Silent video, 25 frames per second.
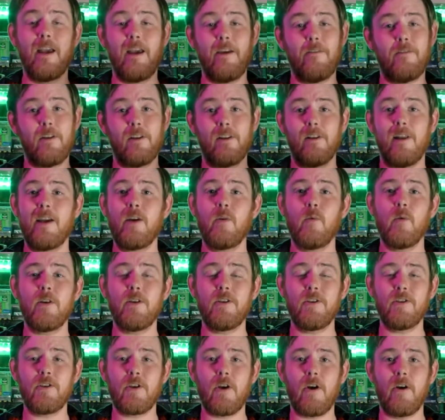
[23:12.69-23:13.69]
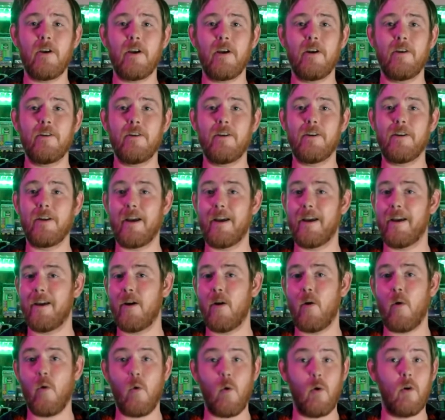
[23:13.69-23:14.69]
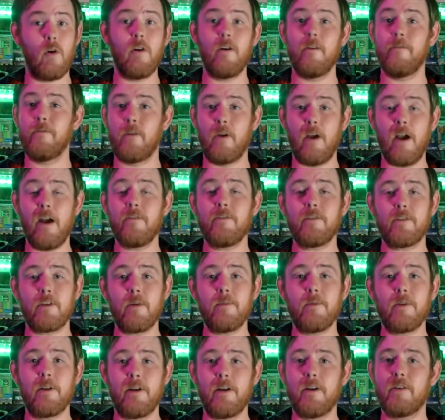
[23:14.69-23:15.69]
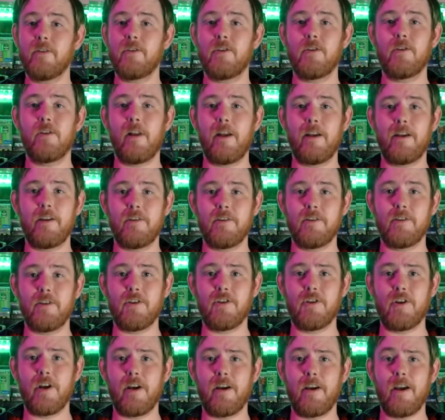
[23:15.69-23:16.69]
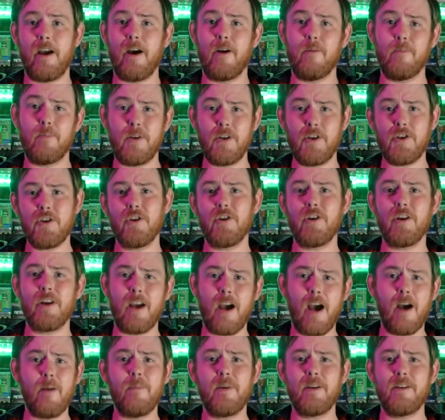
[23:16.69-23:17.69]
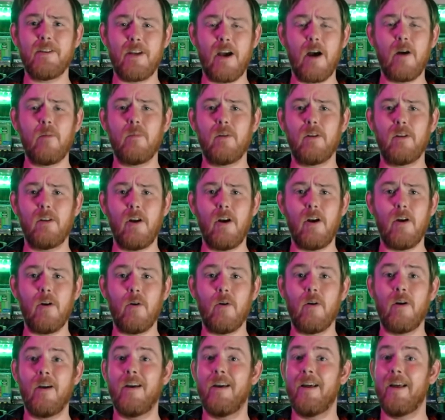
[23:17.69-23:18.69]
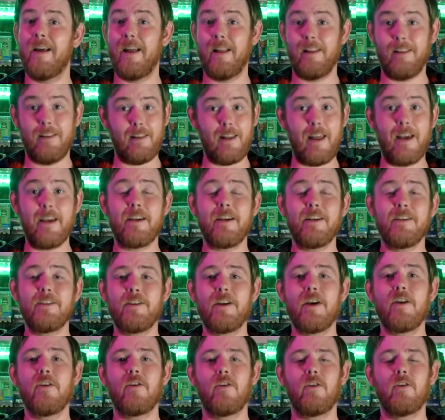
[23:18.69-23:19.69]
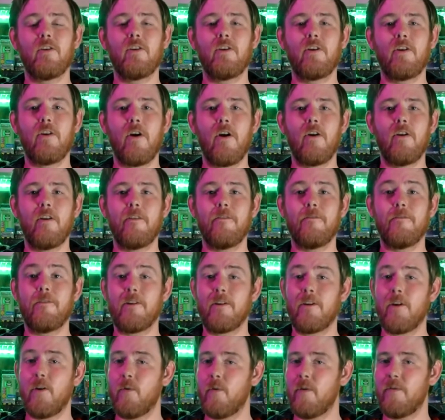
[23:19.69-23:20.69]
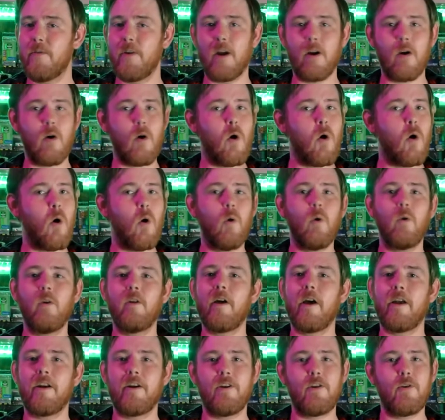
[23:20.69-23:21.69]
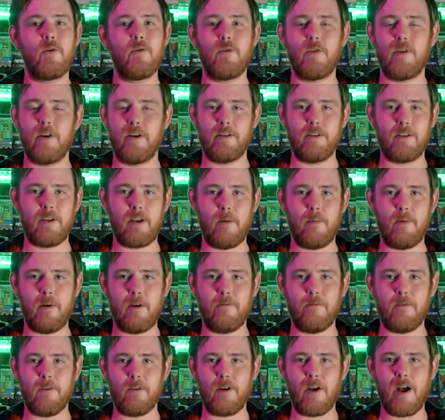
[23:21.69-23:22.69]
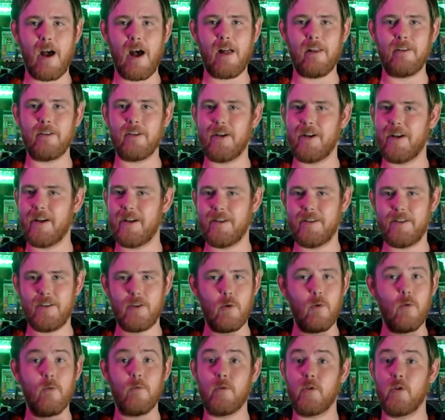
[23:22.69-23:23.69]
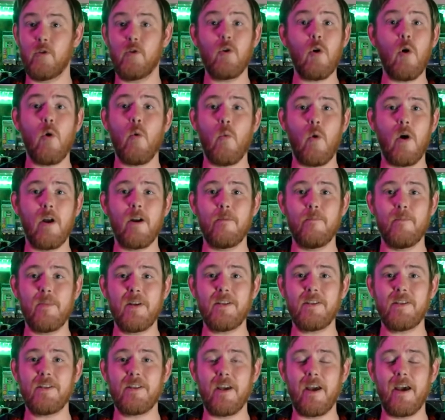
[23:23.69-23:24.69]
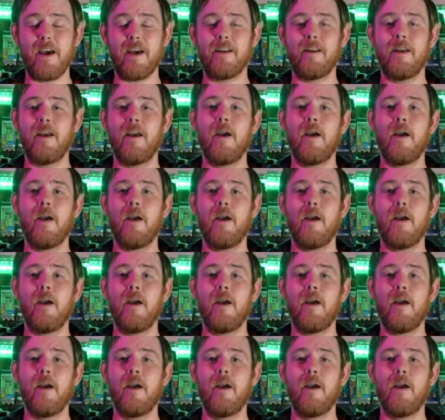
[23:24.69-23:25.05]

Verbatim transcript: If you like what you saw here today, or if you have something else you'd like us to check out, be sure to comment down below. Like I said earlier on in the video, we've got a whole lot of new things coming up for the holidays, so if you don't want to miss that,